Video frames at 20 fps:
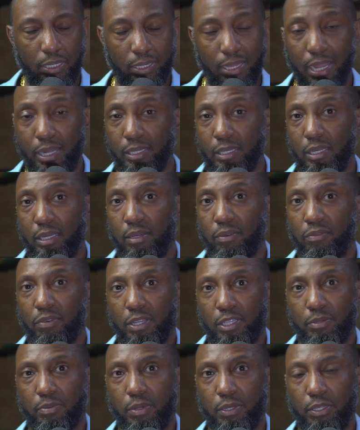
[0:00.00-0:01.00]
that's an
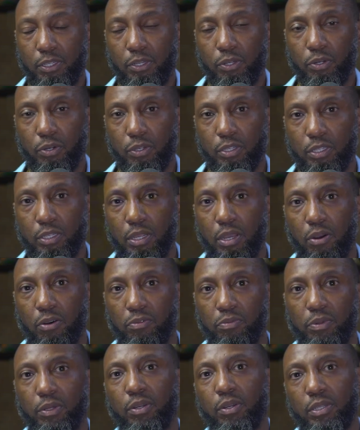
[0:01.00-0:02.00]
investment in
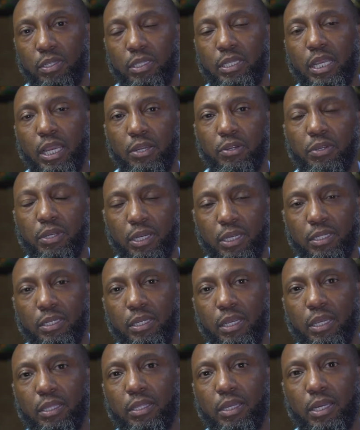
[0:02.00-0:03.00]
yourself, because then you can
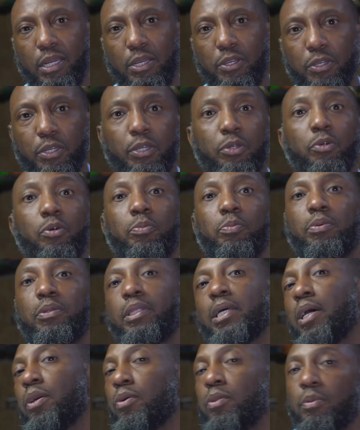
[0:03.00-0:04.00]
take that and you can go put
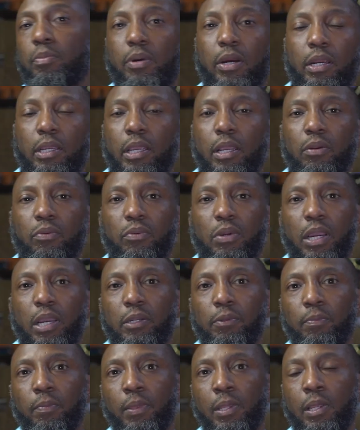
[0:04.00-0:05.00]
that on the market,
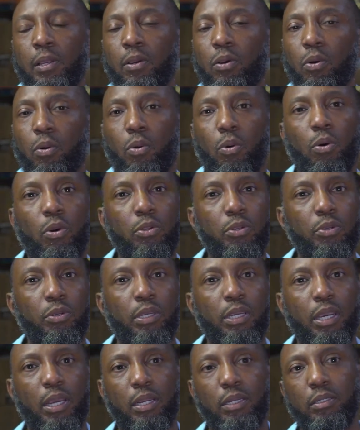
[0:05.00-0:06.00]
right? Or you
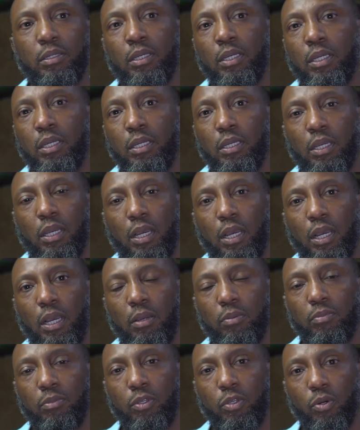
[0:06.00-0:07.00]
can
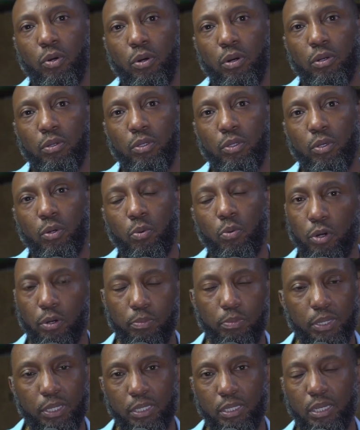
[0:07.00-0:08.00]
your
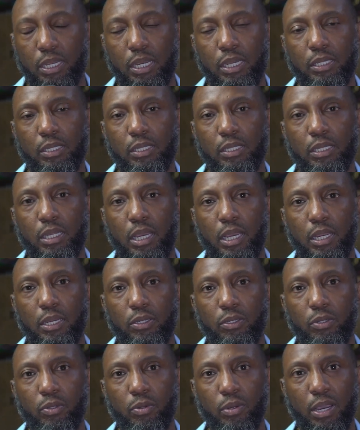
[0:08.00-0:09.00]
business,
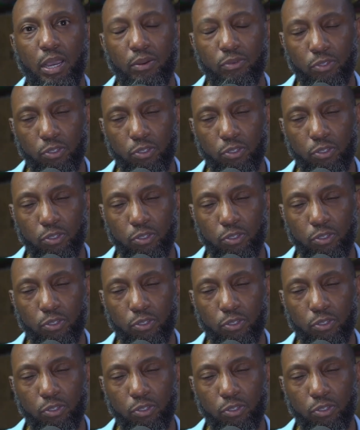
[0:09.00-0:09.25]
and you have